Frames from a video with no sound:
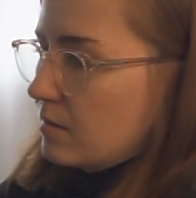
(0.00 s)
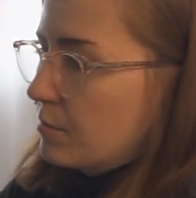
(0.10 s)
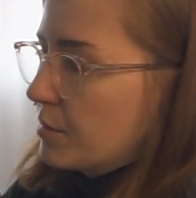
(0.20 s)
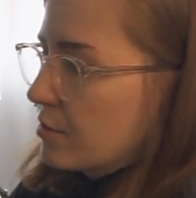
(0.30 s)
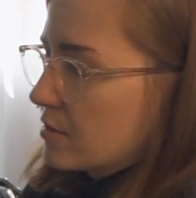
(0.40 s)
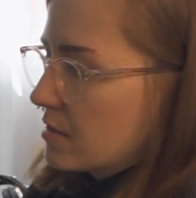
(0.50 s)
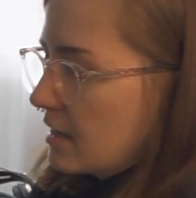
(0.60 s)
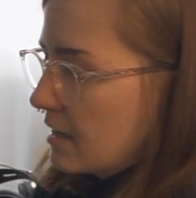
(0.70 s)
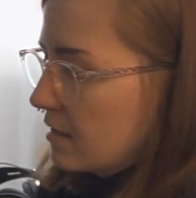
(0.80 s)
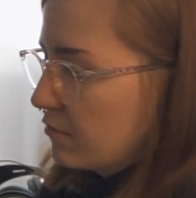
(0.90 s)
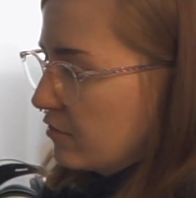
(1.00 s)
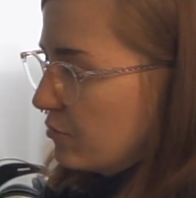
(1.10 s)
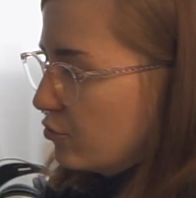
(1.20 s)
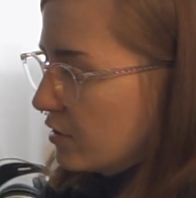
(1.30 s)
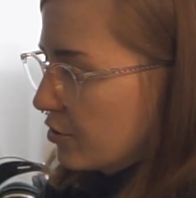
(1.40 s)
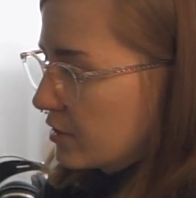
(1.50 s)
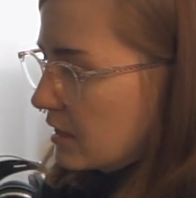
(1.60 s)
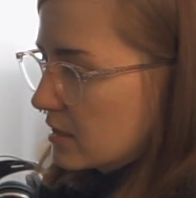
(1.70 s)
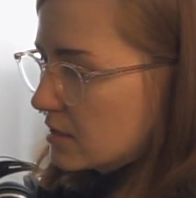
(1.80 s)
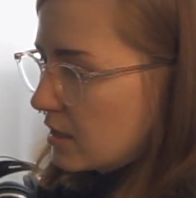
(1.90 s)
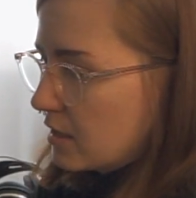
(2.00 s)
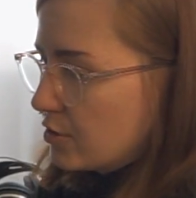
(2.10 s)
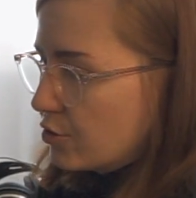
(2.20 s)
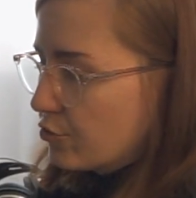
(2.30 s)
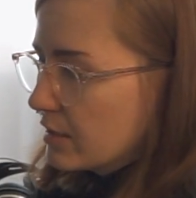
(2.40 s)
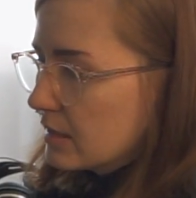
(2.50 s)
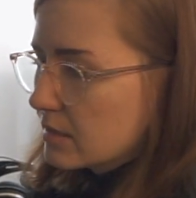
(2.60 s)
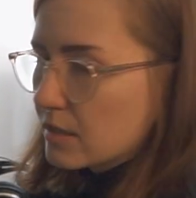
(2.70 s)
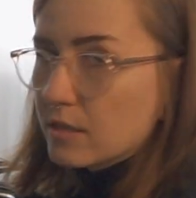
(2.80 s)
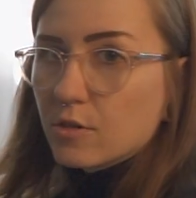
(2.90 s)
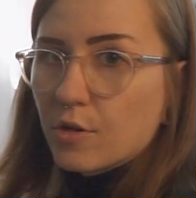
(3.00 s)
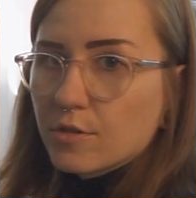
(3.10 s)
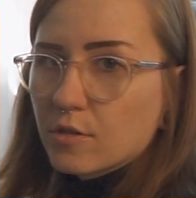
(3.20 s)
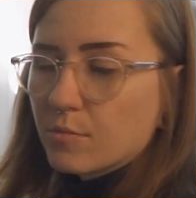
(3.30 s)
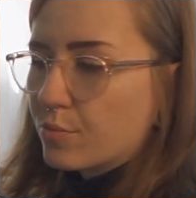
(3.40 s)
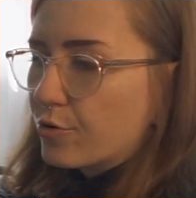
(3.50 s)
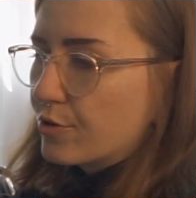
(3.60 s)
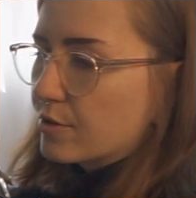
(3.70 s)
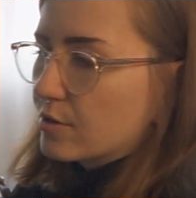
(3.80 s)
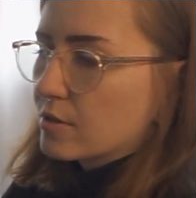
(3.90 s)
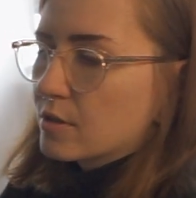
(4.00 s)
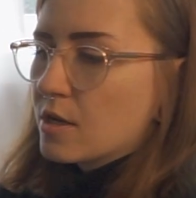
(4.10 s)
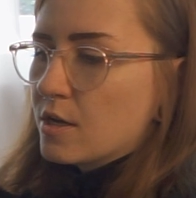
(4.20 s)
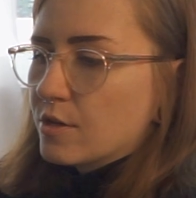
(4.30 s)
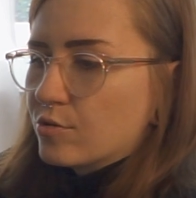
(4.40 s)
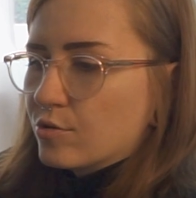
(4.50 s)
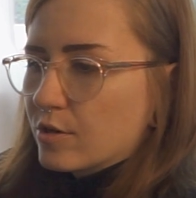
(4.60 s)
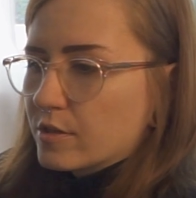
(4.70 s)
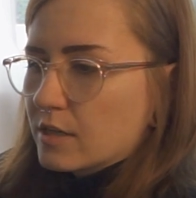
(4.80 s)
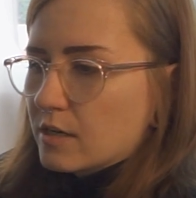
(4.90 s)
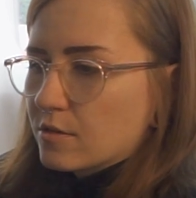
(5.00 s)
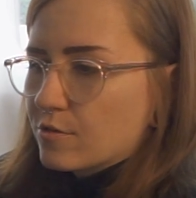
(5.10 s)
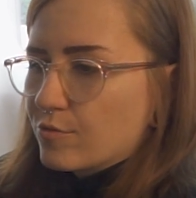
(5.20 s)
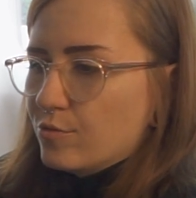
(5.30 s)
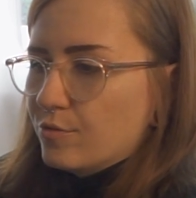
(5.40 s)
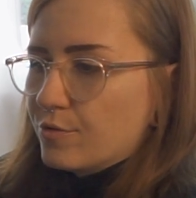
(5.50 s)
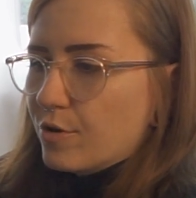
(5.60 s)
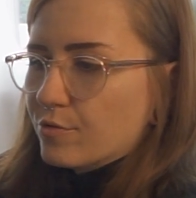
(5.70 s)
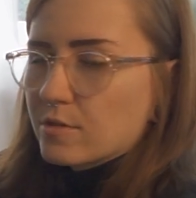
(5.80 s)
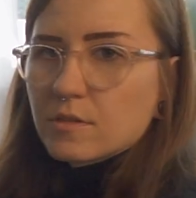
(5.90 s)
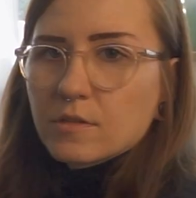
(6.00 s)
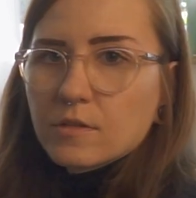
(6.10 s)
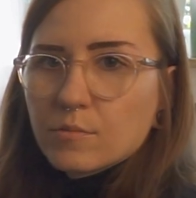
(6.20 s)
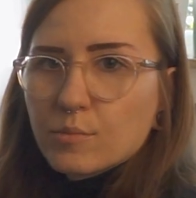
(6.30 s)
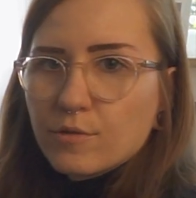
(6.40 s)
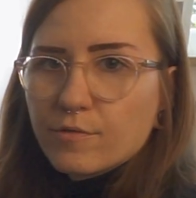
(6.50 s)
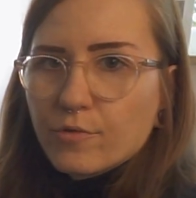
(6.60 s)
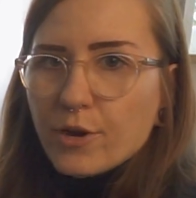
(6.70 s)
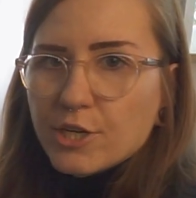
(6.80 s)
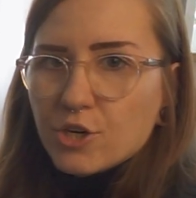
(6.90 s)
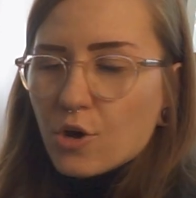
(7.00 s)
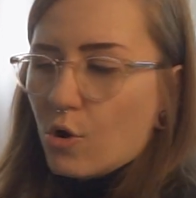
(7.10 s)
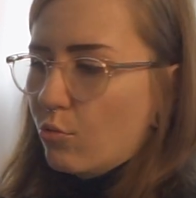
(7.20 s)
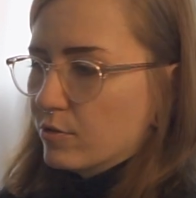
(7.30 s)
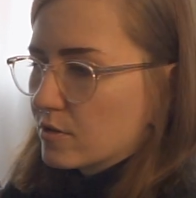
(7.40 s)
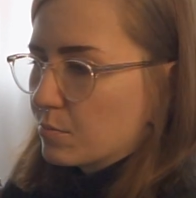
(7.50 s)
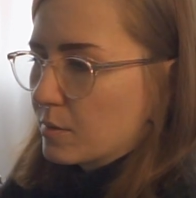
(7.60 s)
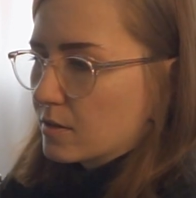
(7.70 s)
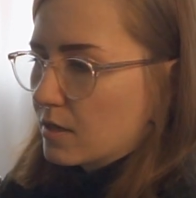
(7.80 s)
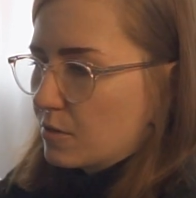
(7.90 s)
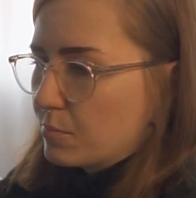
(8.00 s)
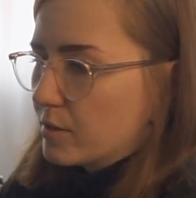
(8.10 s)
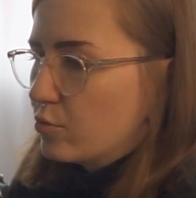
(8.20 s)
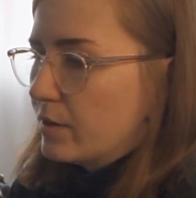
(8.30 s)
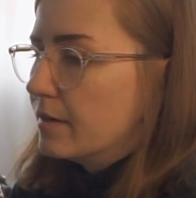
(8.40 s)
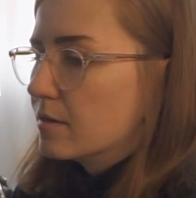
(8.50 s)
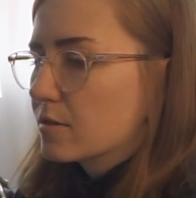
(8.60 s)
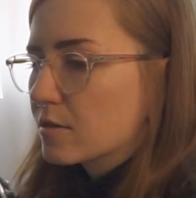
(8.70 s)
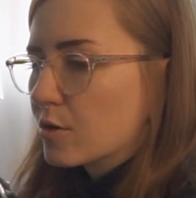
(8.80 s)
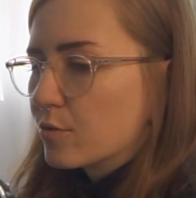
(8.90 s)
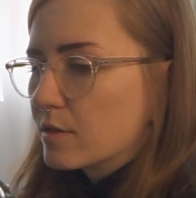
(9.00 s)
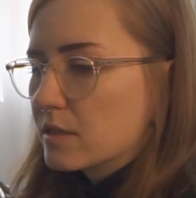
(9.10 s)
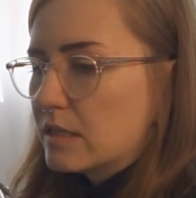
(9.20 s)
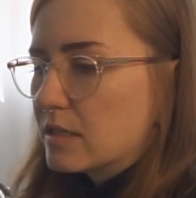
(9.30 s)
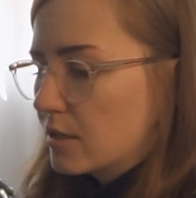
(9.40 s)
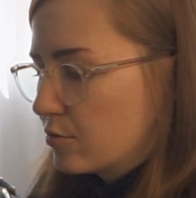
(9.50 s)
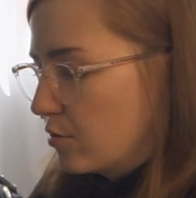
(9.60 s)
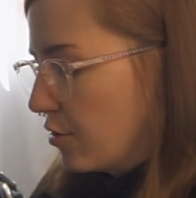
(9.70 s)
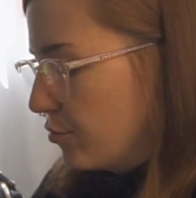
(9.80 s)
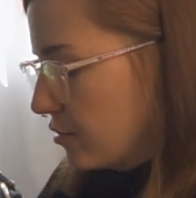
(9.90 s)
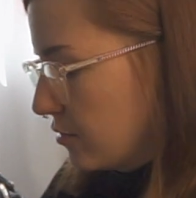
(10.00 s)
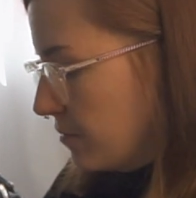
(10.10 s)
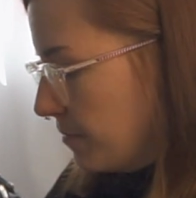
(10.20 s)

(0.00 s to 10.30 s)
because then the film will not get stuck in your reels. And it's also important to not cut through those perforation holes, but cut between, so it's easier to load.